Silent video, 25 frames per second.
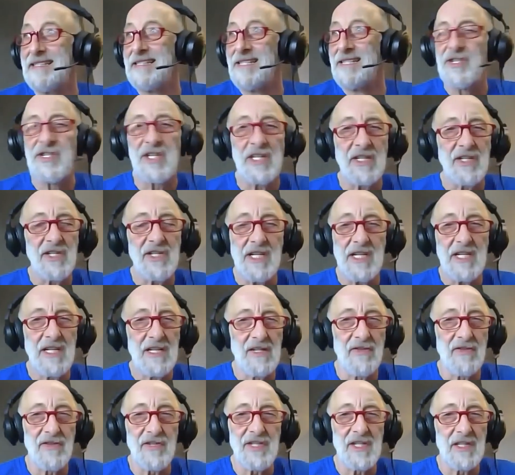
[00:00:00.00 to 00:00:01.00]
60
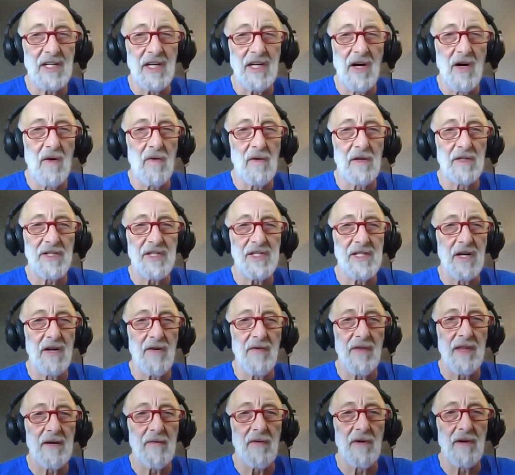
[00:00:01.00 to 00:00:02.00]
years ago or
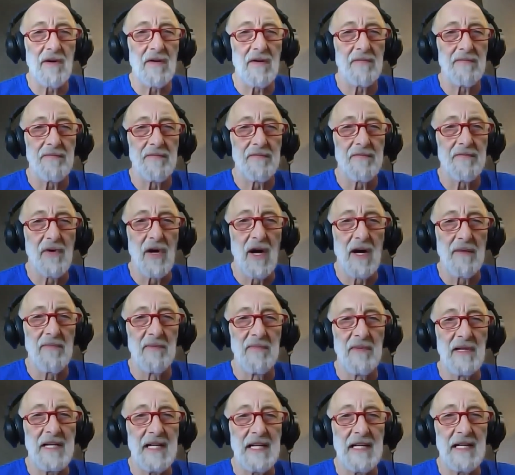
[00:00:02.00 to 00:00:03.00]
so. They were
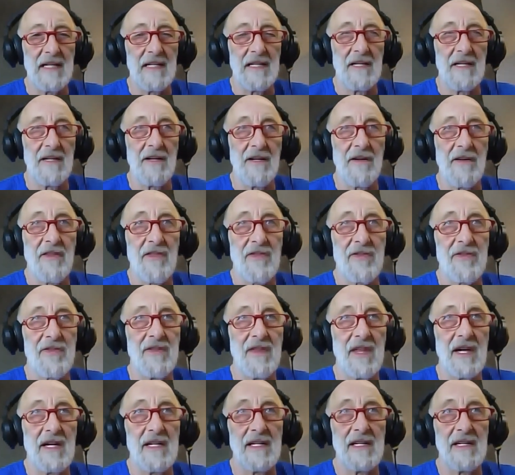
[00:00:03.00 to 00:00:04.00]
probably
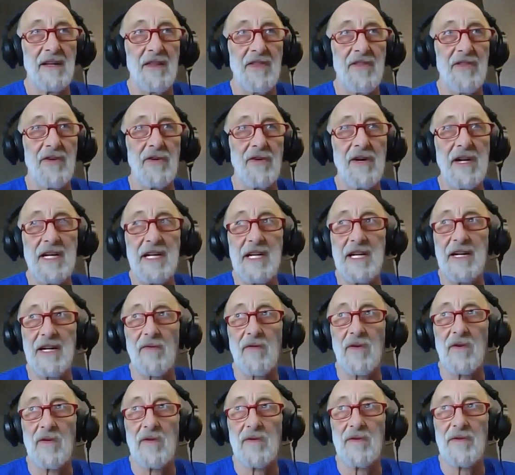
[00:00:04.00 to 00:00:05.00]

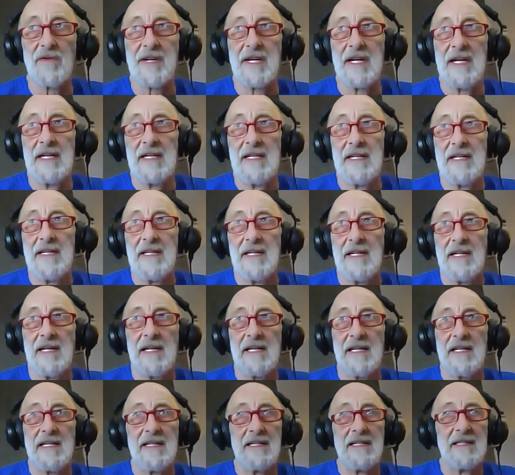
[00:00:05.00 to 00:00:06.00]
30-year-old,
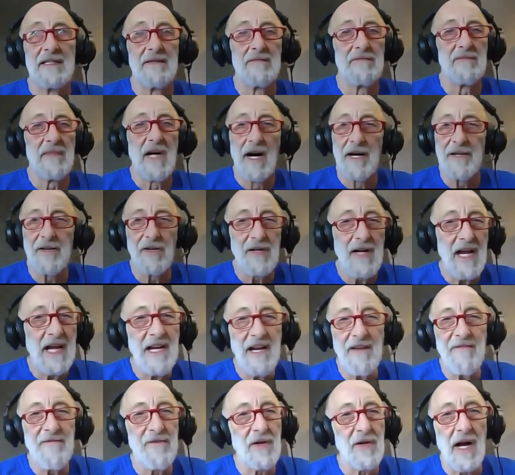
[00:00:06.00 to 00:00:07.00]

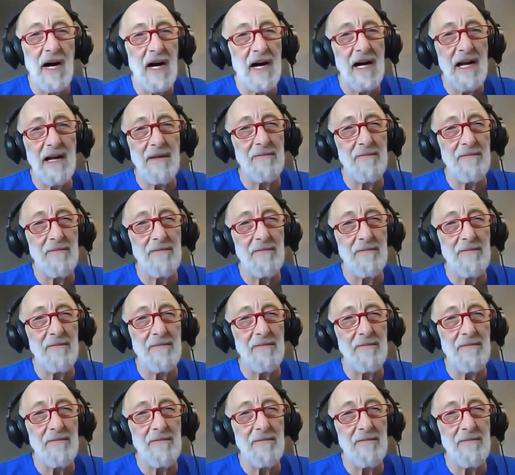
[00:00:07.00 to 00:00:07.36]
180-foot-high